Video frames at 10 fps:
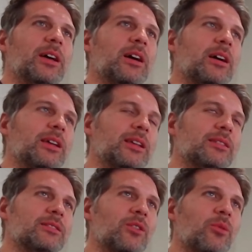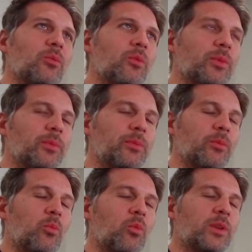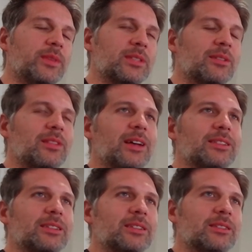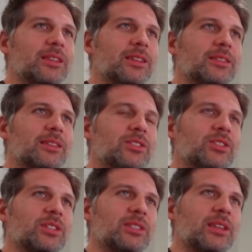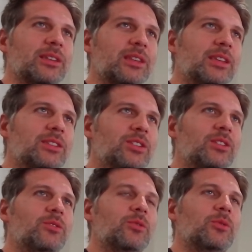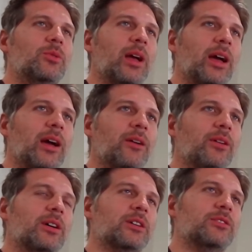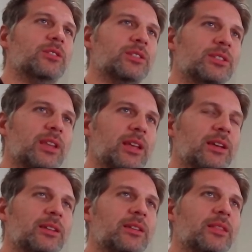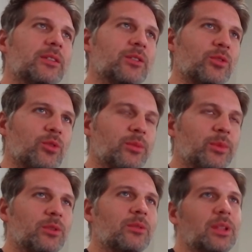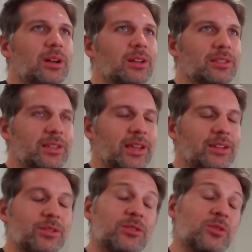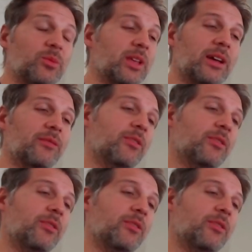And so what this class is it's just teaching you how to understand the criminal law statute. So we have